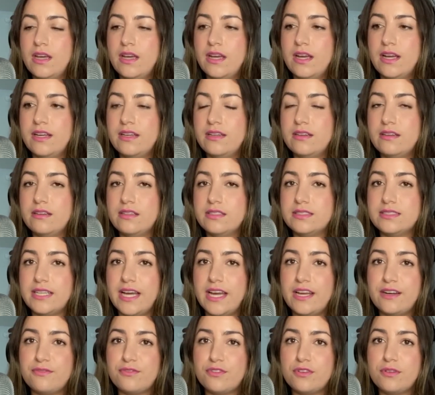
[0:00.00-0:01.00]
And
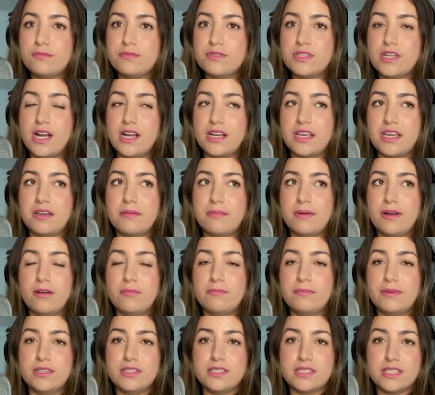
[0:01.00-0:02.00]
aside from talking
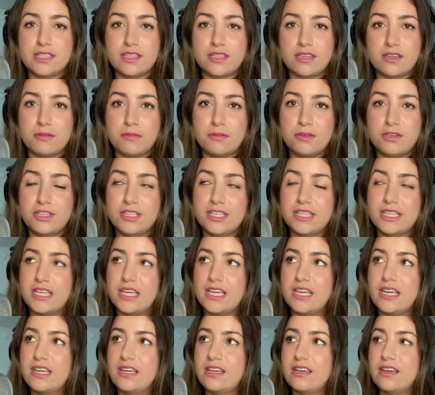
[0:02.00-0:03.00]
about building the
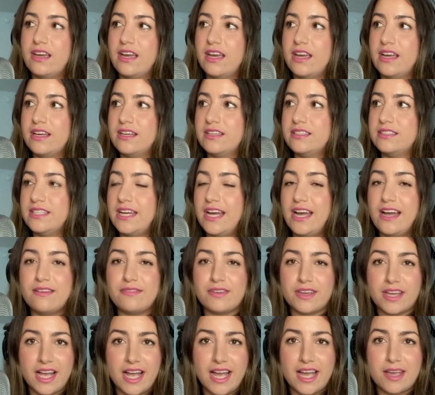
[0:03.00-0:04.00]
community and
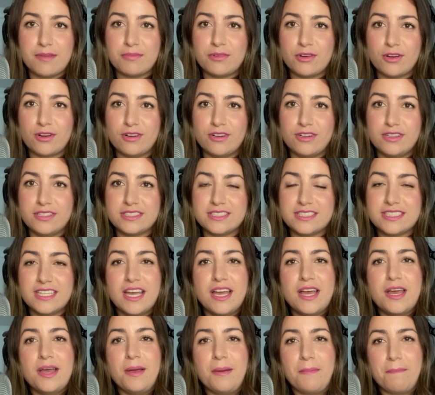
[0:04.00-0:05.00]
having hype girls,
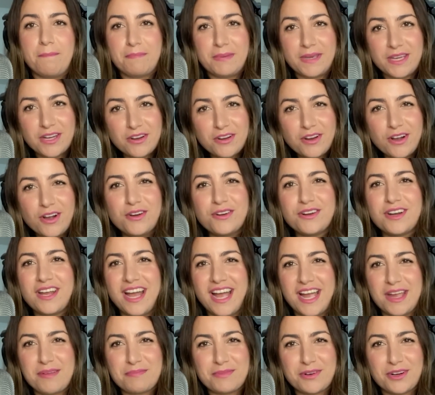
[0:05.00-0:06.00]
be your own
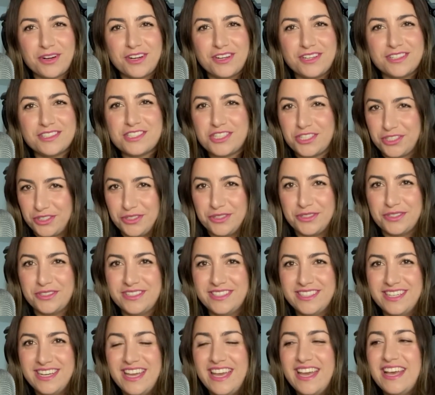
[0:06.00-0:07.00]
hype girl
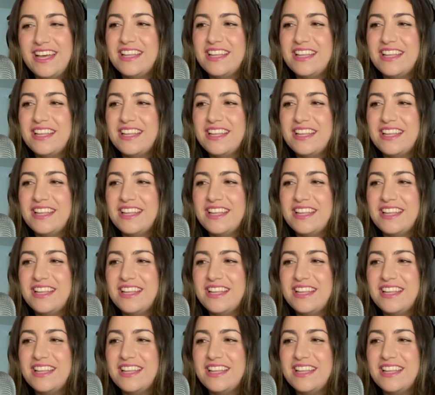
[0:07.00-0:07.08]
too.